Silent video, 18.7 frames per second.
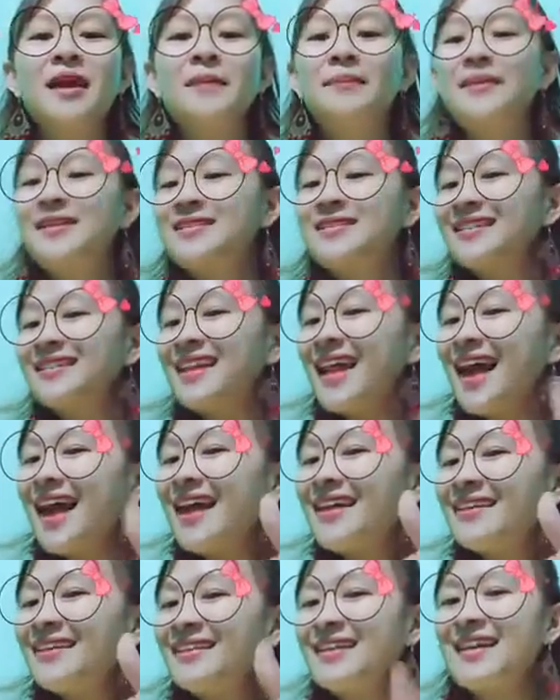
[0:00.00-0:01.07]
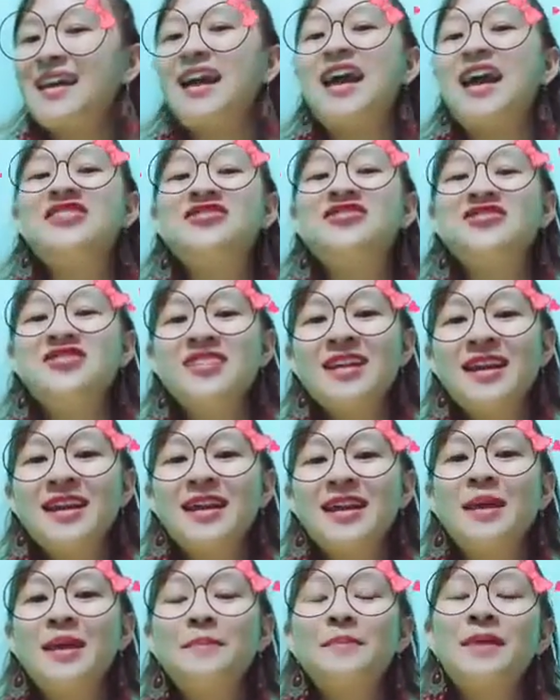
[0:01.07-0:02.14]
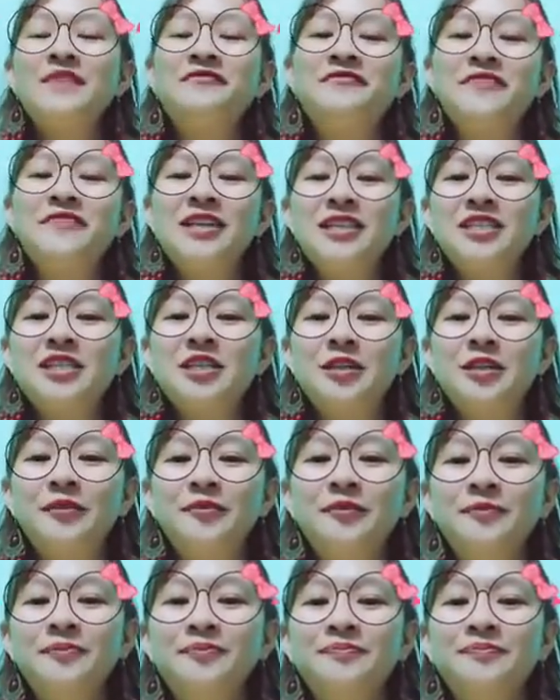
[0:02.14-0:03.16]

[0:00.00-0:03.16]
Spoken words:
Please like and share my video.